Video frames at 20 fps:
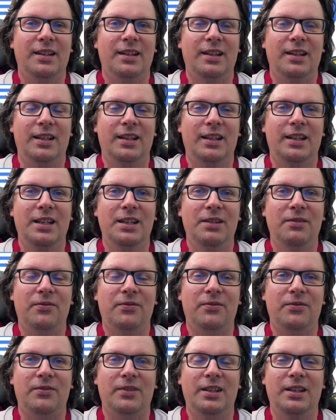
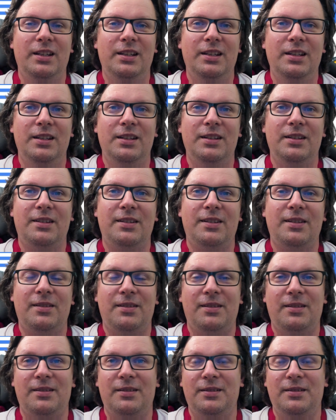If
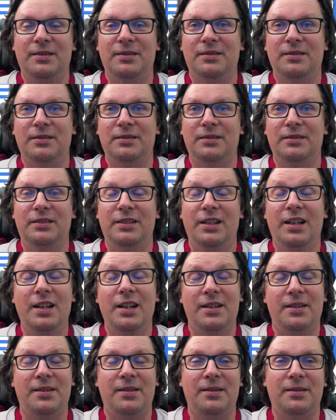it's
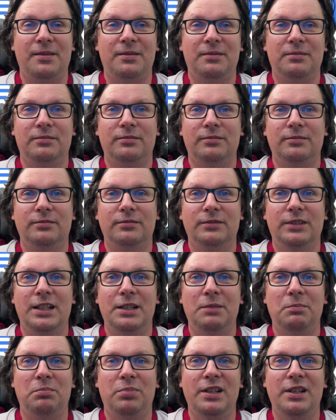yes,
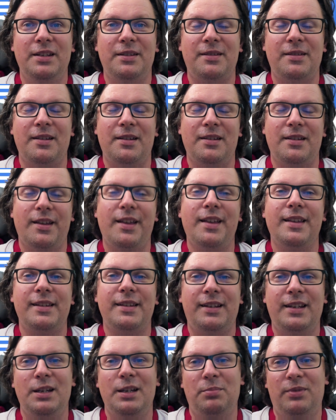then please
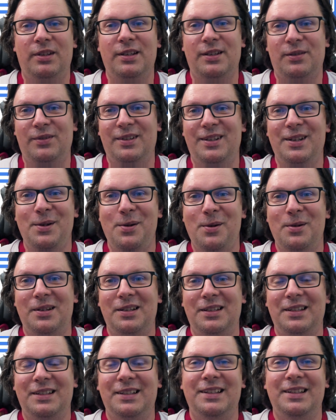skip this video
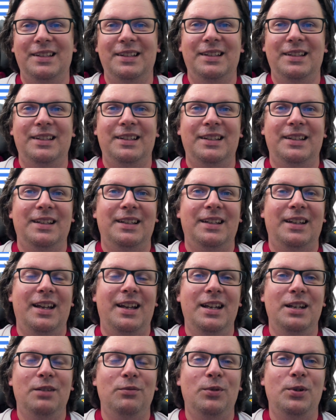
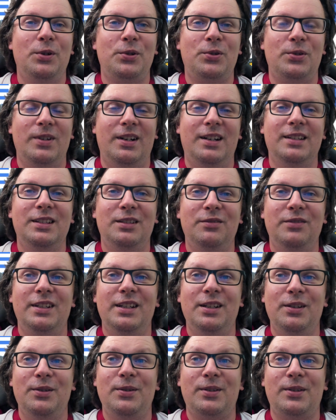and watch the other
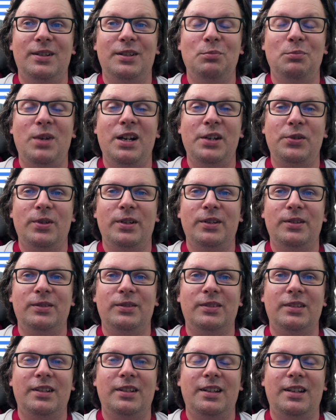videos on my channel.
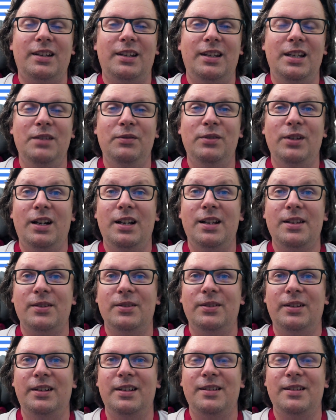If the
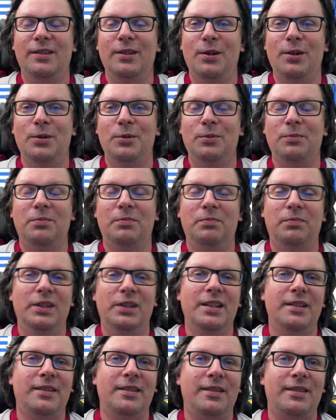answer is no,
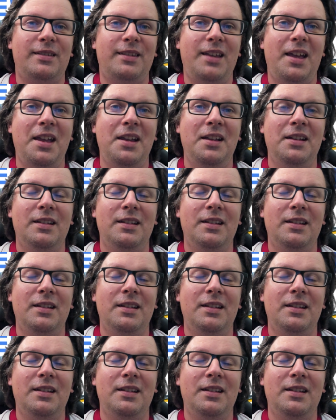please stay